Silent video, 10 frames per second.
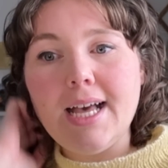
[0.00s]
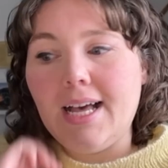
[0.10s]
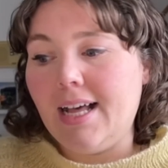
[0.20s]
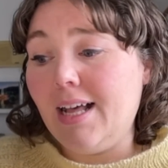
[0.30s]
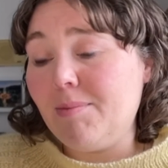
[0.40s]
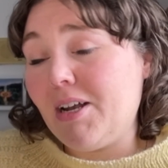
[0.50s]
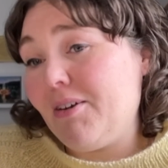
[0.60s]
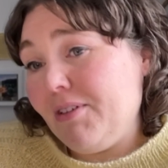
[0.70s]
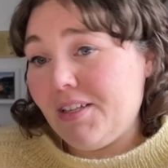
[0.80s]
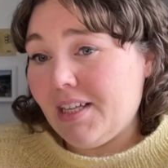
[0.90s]
And I
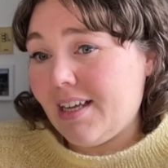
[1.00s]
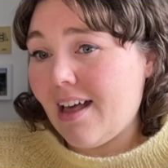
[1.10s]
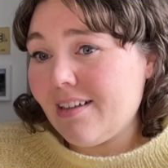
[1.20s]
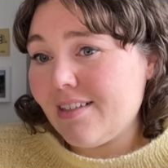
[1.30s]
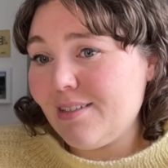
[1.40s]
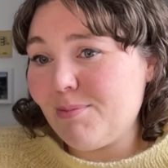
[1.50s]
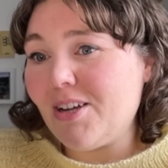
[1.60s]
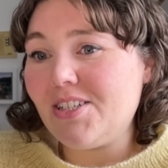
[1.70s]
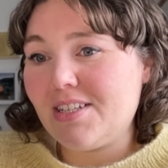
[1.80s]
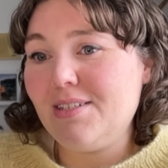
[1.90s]
really like Alex's
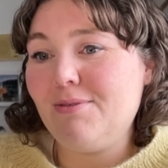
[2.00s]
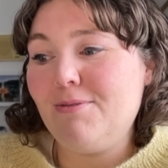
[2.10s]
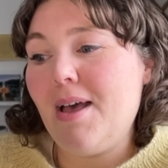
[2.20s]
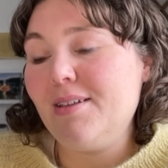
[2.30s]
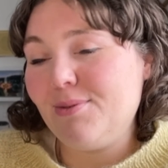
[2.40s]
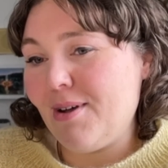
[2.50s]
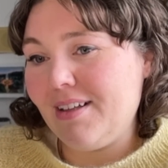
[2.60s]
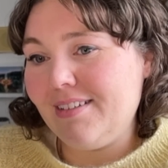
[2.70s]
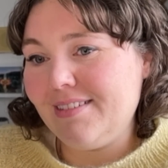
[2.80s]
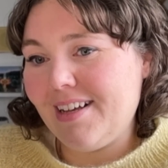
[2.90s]
projects as well,